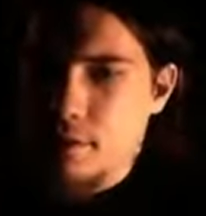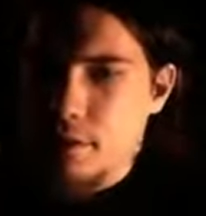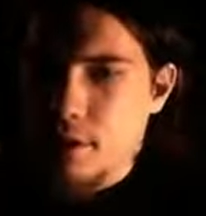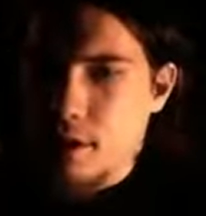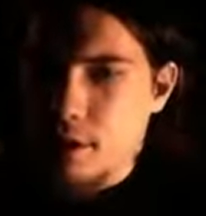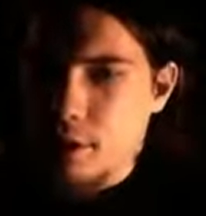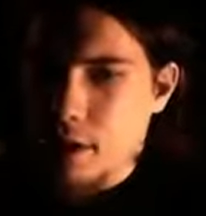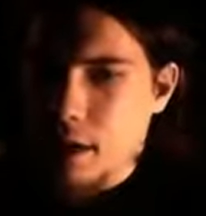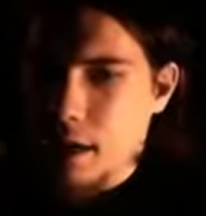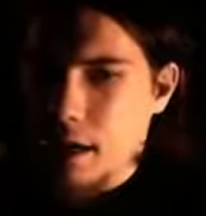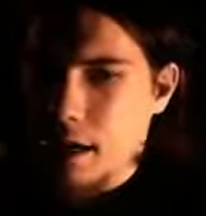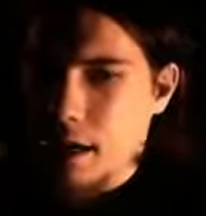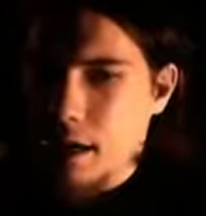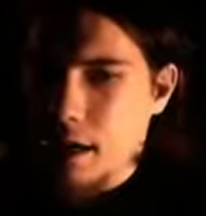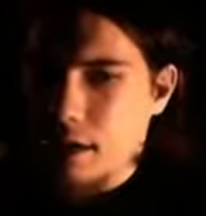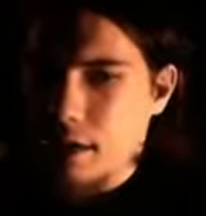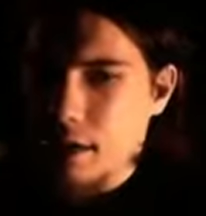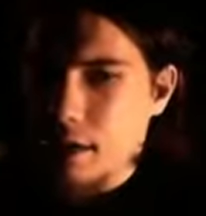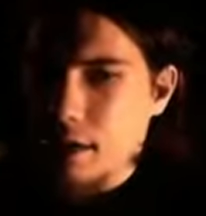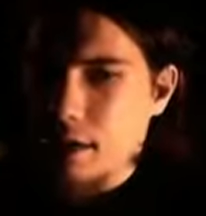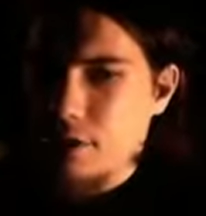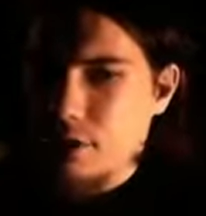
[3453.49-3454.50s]
Okay?
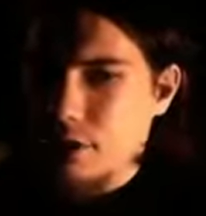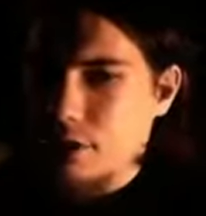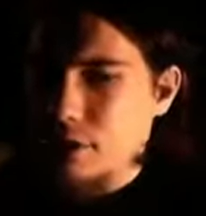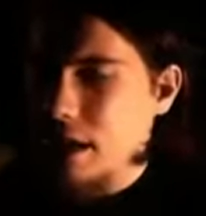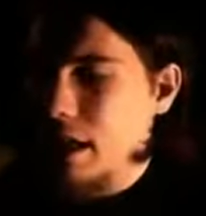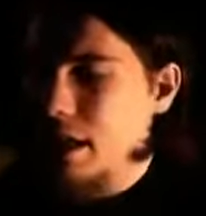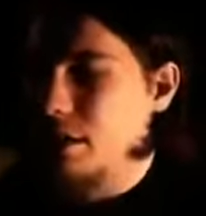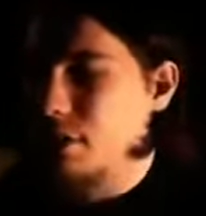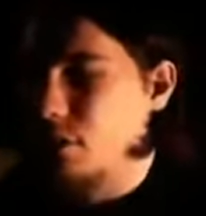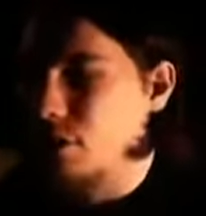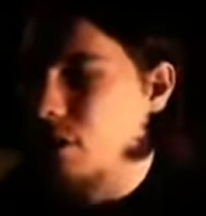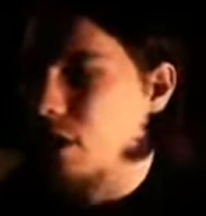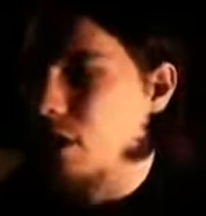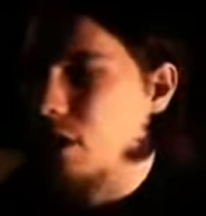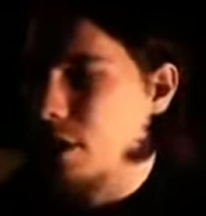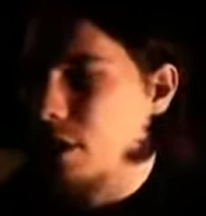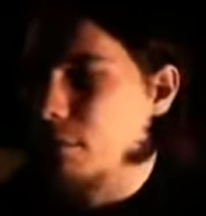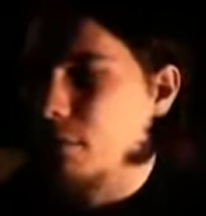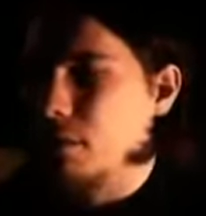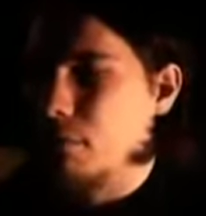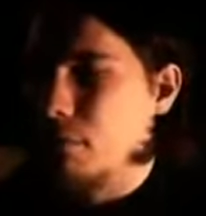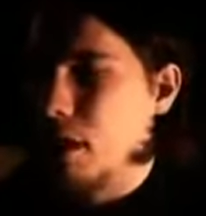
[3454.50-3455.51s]
So then your
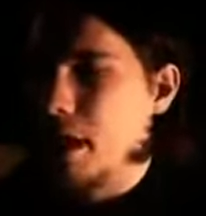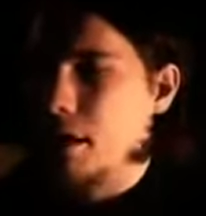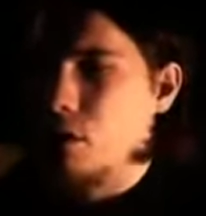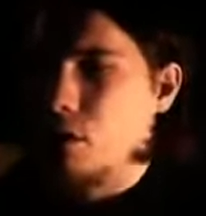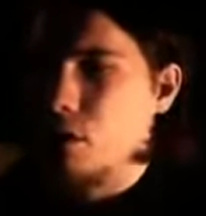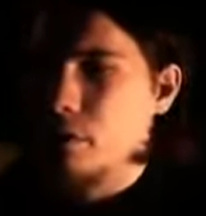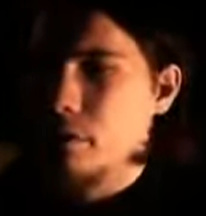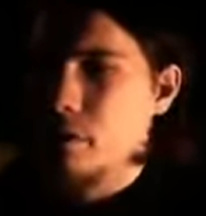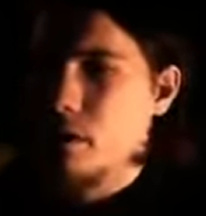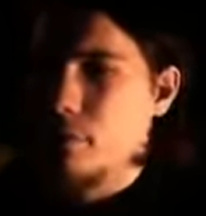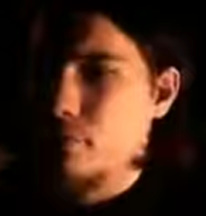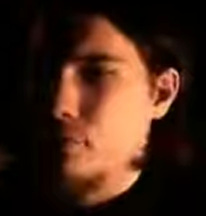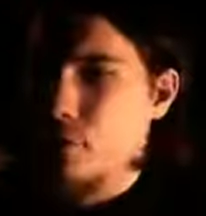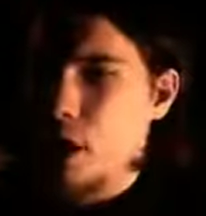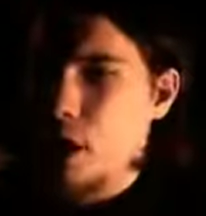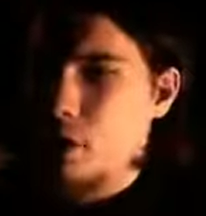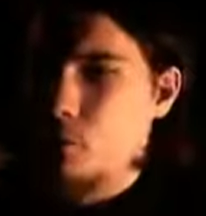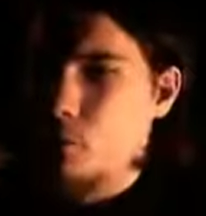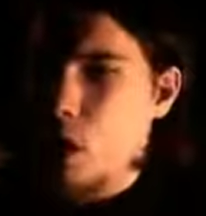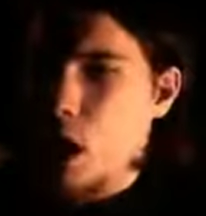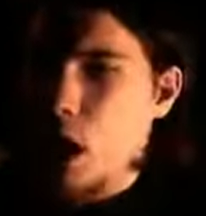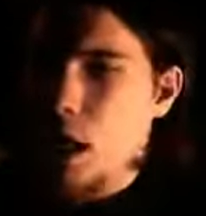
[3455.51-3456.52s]
argument might hold some
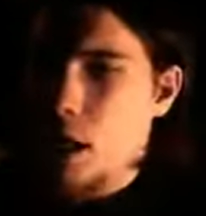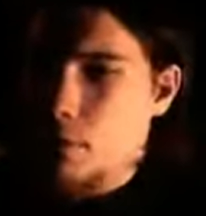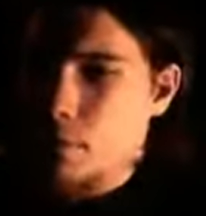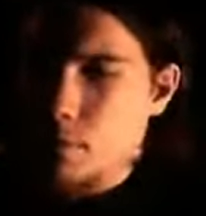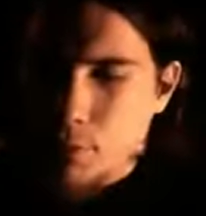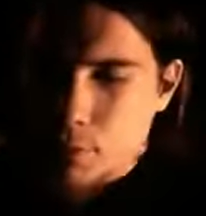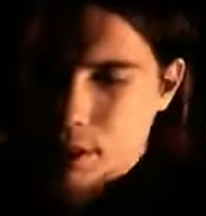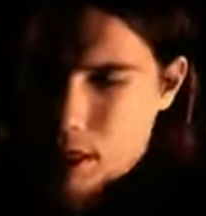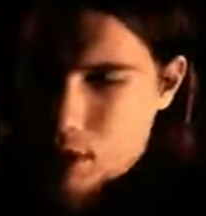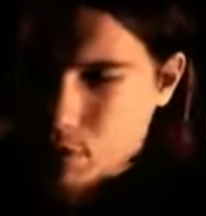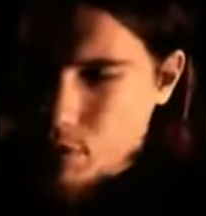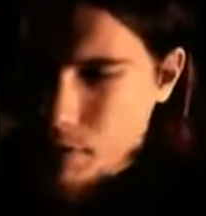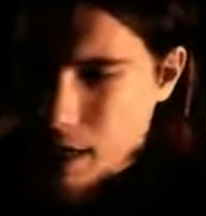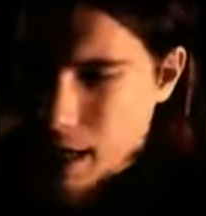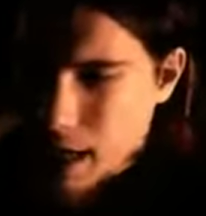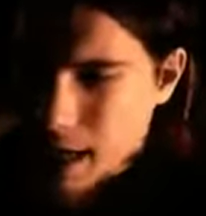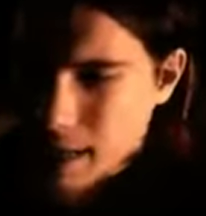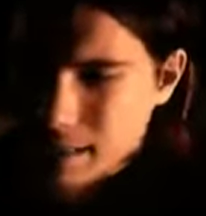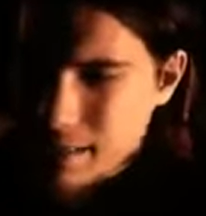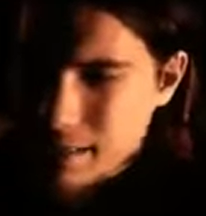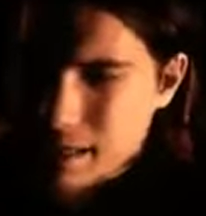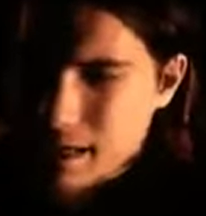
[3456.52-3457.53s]
fucking water, but we don't
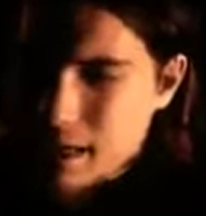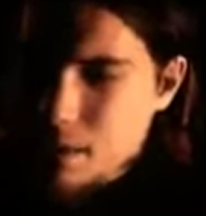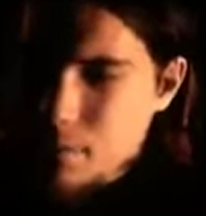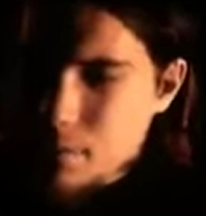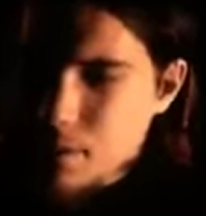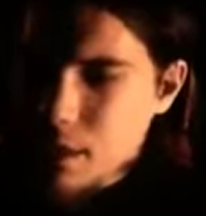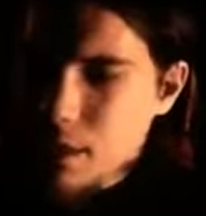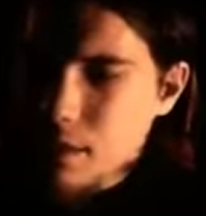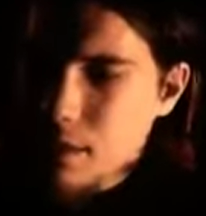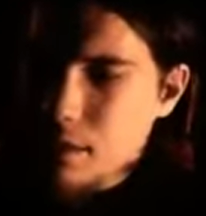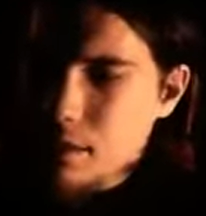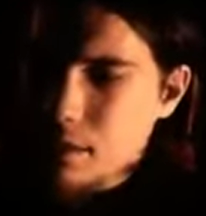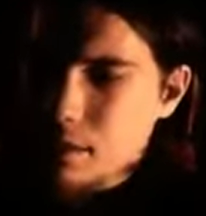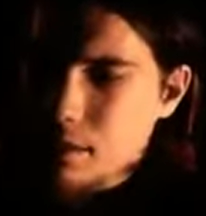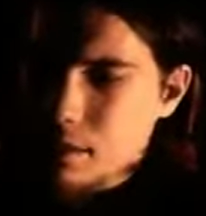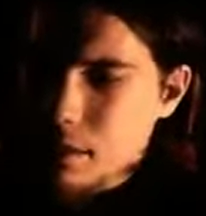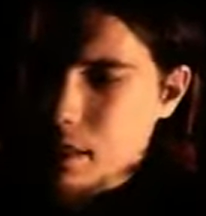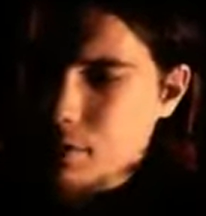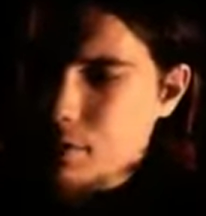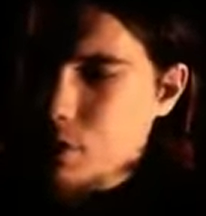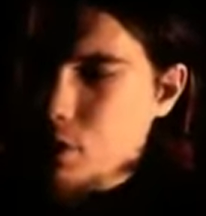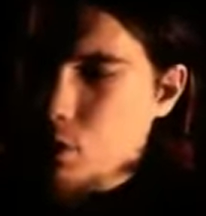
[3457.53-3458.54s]
goddamn
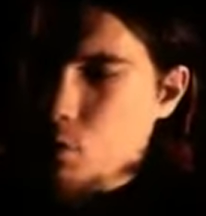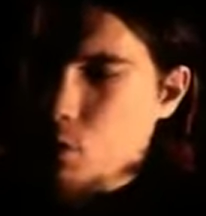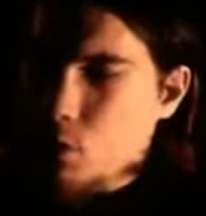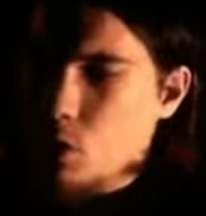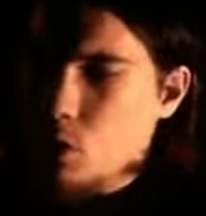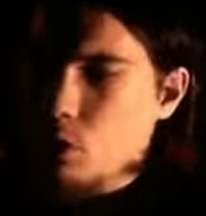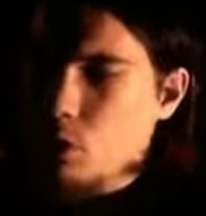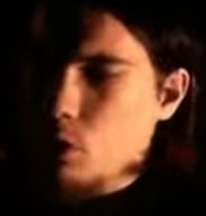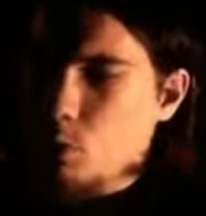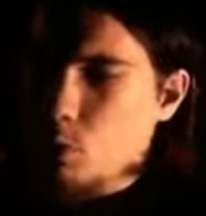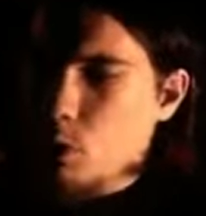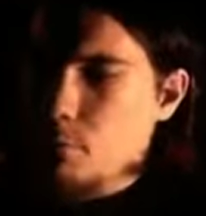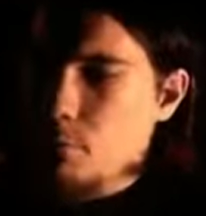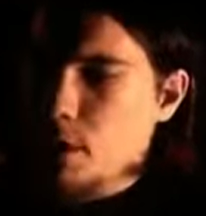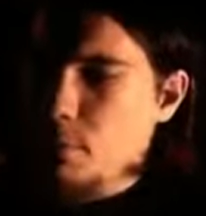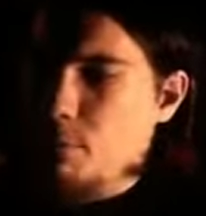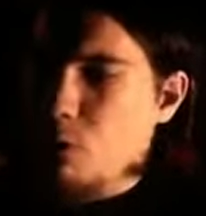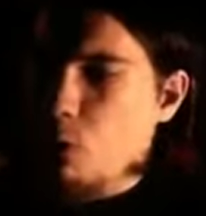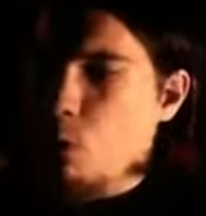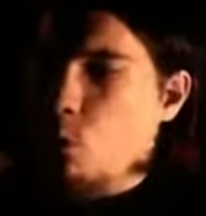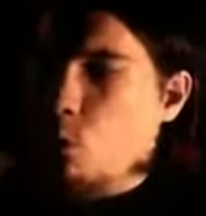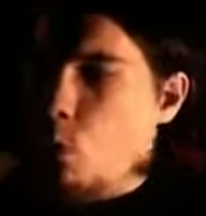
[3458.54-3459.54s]
live in a world where
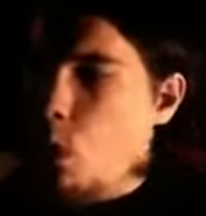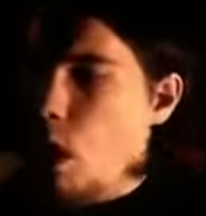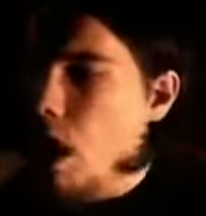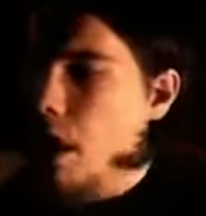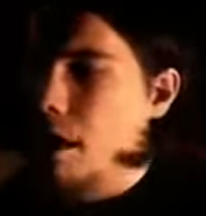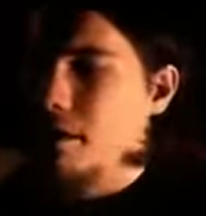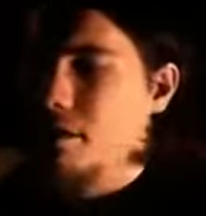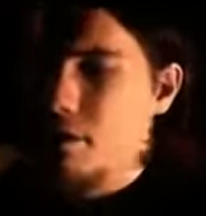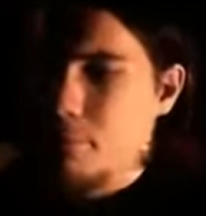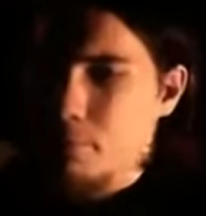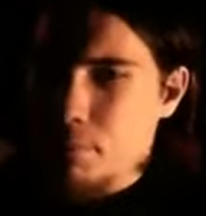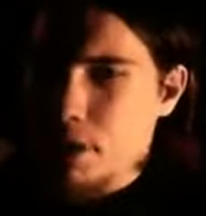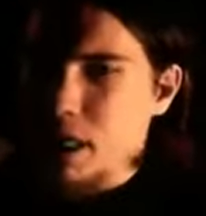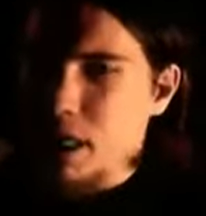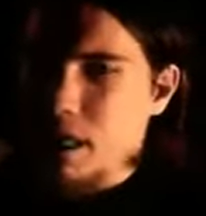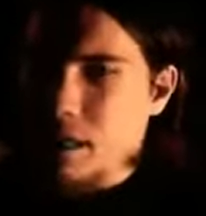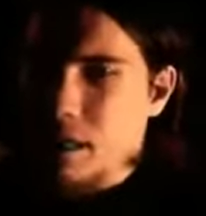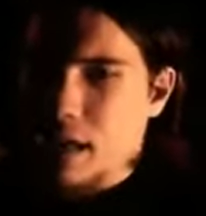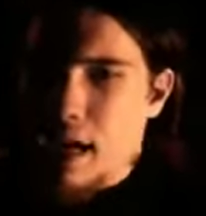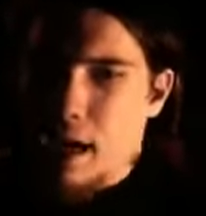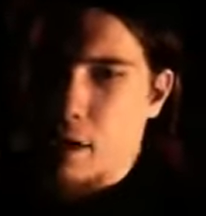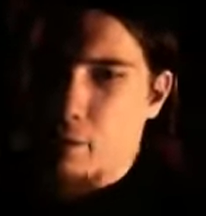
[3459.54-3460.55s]
people want to be
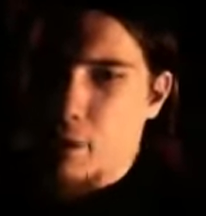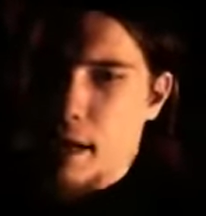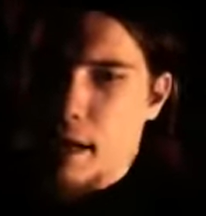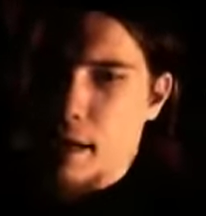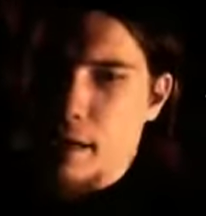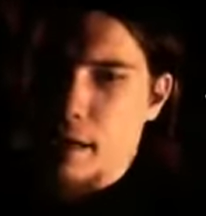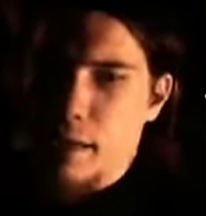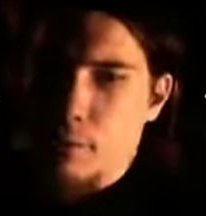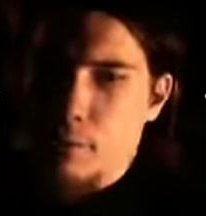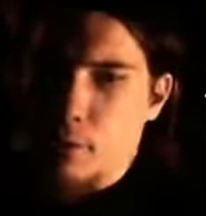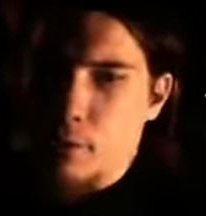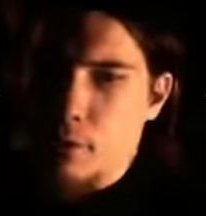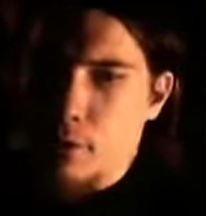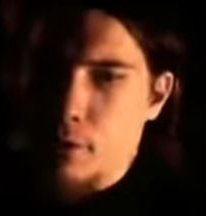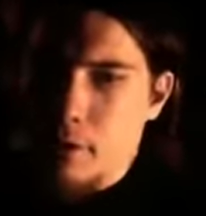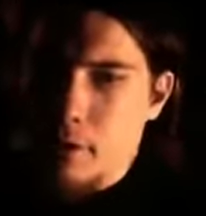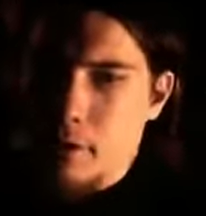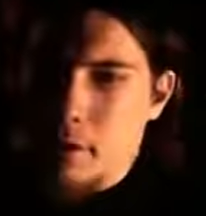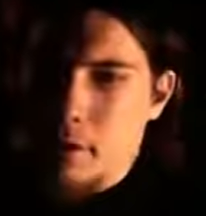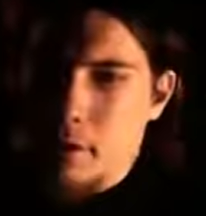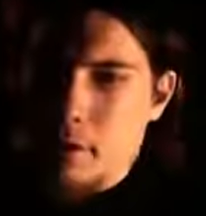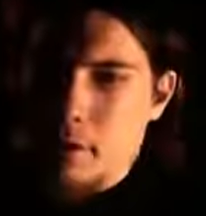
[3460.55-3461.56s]
that way
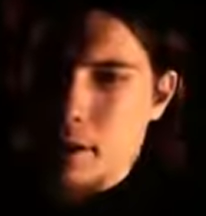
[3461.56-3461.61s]
anymore.